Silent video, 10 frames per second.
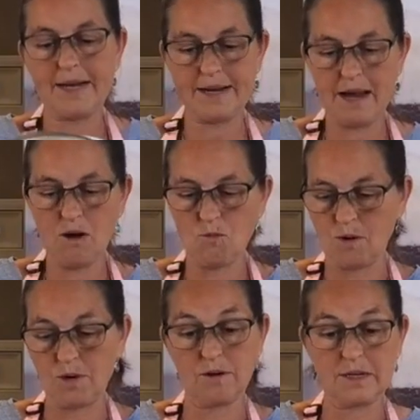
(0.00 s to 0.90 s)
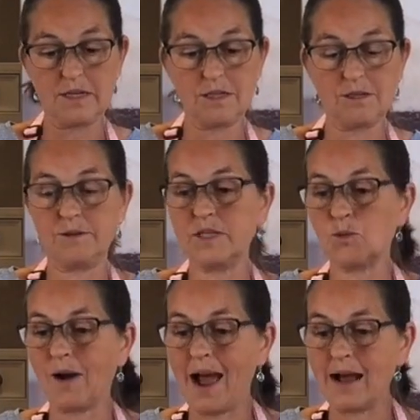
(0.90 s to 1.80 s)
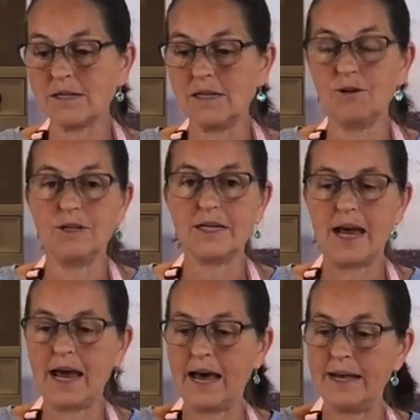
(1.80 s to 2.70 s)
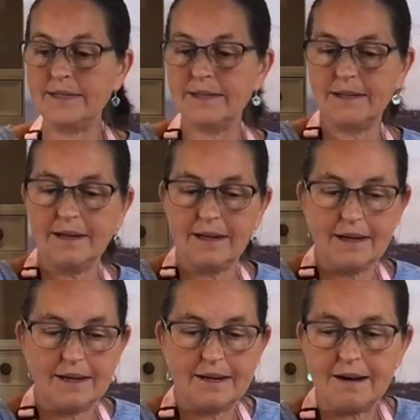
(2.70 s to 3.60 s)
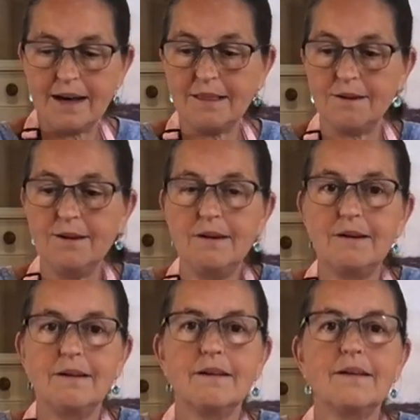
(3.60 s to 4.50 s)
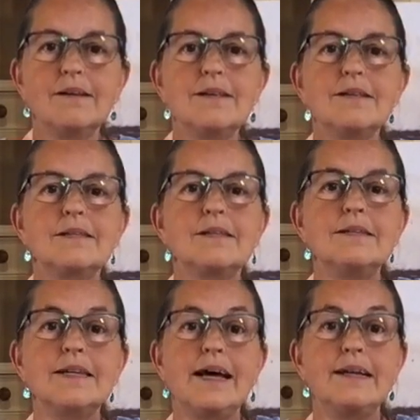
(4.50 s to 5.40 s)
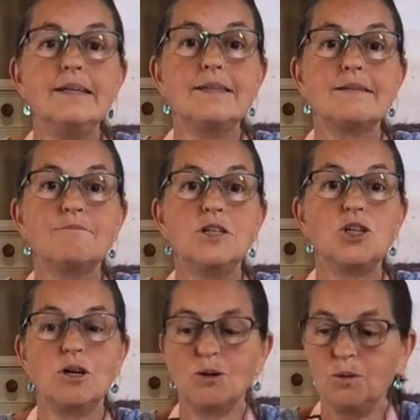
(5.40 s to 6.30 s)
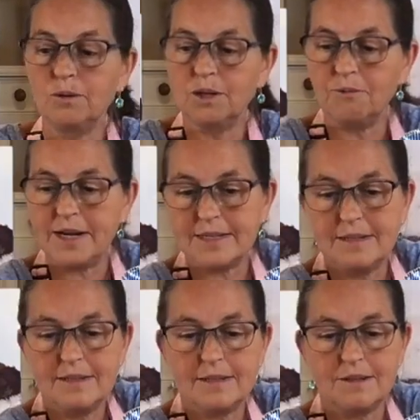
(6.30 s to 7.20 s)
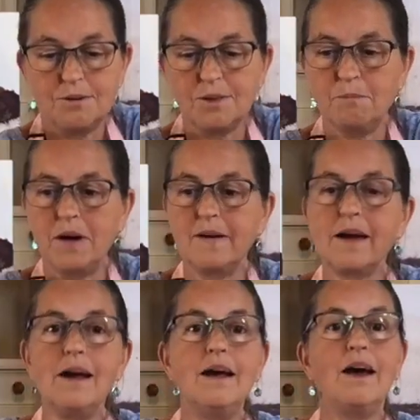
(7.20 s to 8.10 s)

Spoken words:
now what we're going to do is we're actually going to add either sultanas, which are golden raisins in North America,